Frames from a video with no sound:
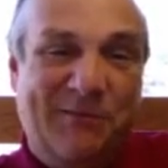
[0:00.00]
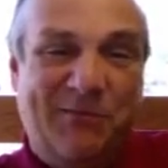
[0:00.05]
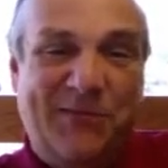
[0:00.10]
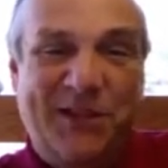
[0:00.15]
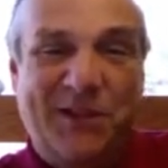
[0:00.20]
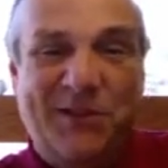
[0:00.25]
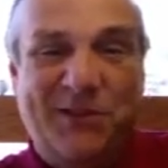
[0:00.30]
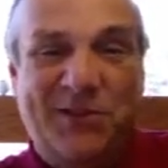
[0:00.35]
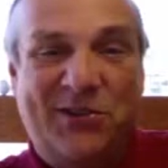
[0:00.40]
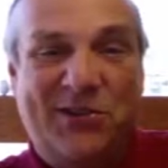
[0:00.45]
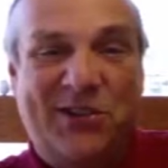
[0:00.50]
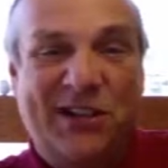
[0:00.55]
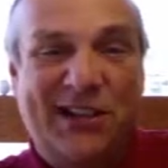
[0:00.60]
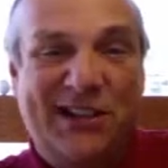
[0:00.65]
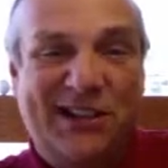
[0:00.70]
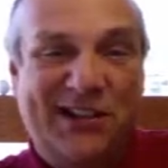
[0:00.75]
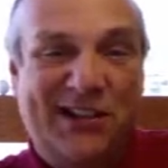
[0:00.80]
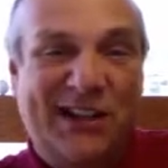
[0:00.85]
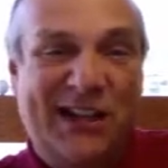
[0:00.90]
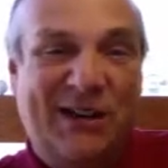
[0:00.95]
Here's
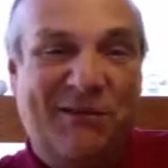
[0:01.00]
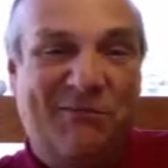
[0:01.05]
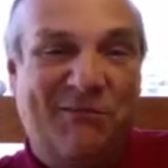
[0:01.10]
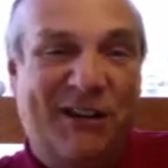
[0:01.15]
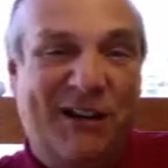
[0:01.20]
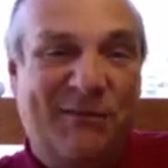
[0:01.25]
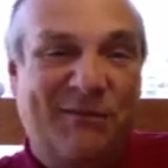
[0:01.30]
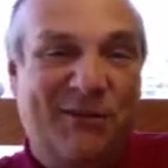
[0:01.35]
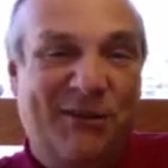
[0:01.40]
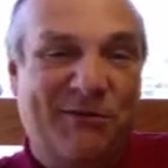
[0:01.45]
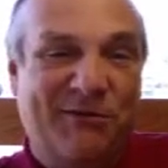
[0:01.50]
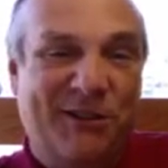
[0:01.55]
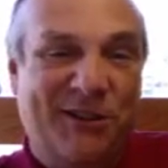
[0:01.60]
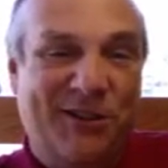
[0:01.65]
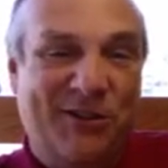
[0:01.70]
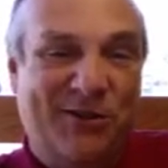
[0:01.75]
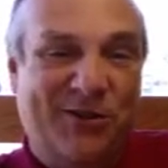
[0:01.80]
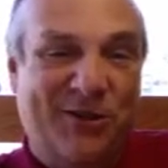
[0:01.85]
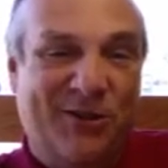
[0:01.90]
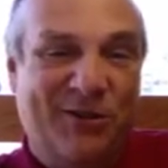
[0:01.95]
Sam Rayburn
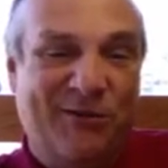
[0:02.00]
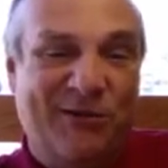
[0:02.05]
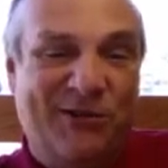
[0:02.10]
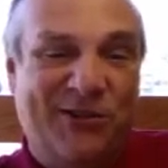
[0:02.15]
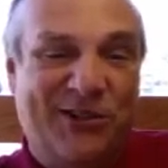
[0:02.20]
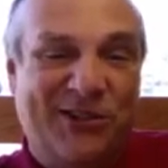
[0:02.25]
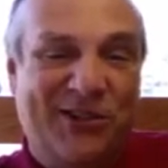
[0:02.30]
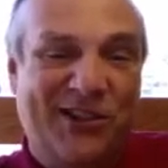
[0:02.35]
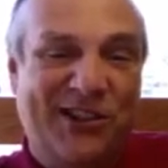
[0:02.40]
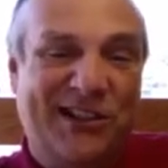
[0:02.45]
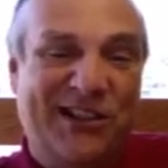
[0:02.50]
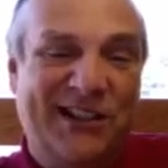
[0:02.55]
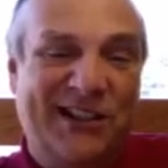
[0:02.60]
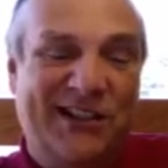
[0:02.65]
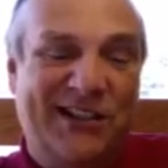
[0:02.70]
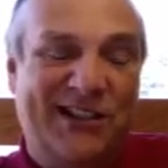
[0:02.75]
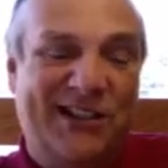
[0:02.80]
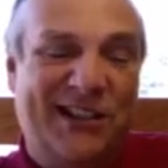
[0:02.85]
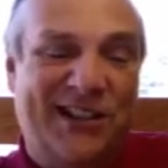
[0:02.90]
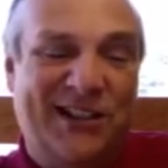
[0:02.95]
Reservoir, which is in
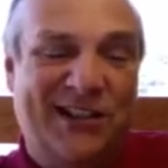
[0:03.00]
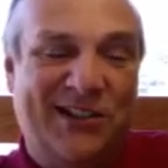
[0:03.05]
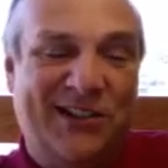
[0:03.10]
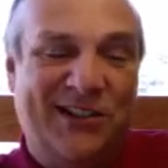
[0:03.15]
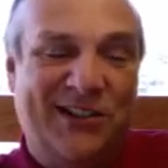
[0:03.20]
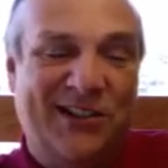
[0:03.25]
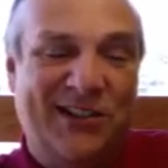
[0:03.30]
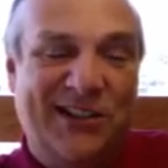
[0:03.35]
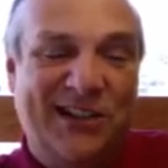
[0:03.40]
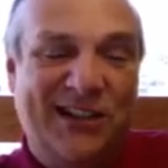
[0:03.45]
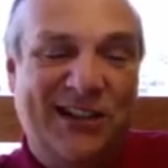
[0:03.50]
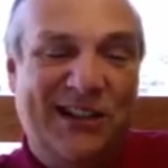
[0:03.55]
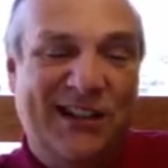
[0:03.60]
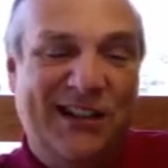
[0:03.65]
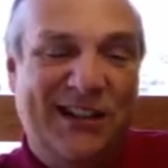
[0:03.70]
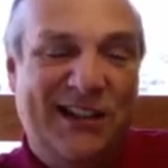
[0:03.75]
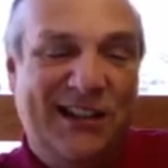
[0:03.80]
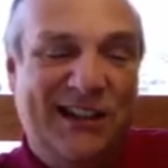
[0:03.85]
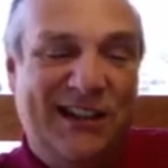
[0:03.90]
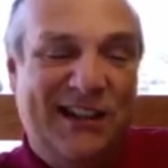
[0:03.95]
East Texas,
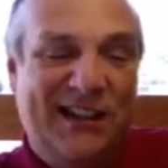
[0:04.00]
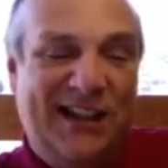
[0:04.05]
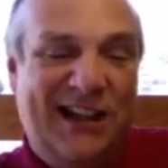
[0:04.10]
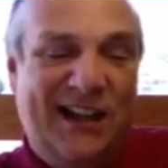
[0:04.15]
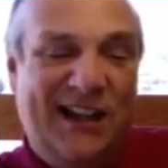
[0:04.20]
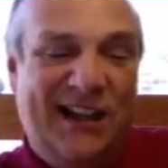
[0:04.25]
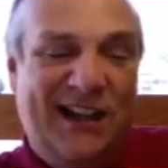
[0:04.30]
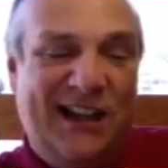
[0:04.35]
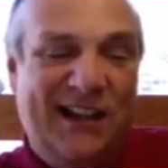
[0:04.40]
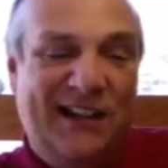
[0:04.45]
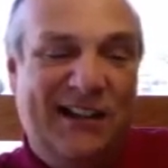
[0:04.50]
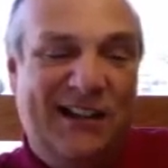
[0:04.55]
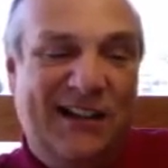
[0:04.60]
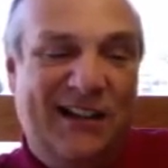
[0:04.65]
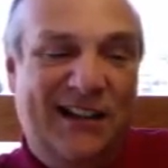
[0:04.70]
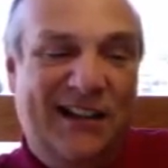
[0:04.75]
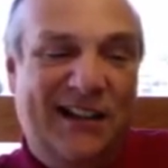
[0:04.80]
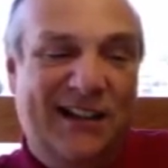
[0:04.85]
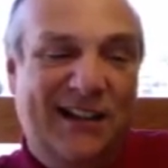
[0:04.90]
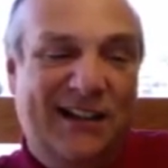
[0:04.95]
and
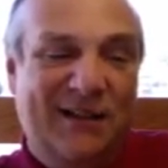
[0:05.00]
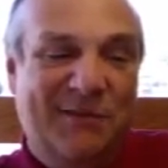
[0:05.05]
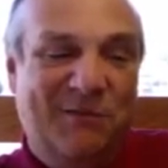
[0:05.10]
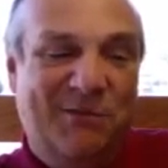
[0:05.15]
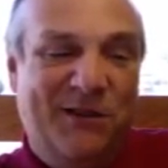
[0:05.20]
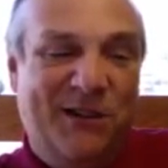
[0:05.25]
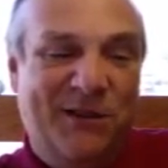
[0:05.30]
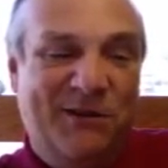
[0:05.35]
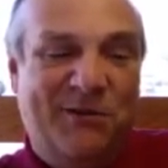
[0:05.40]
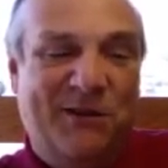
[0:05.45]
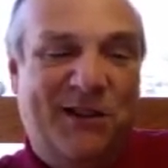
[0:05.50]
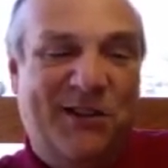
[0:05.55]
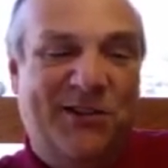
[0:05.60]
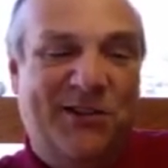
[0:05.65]
you can pretty well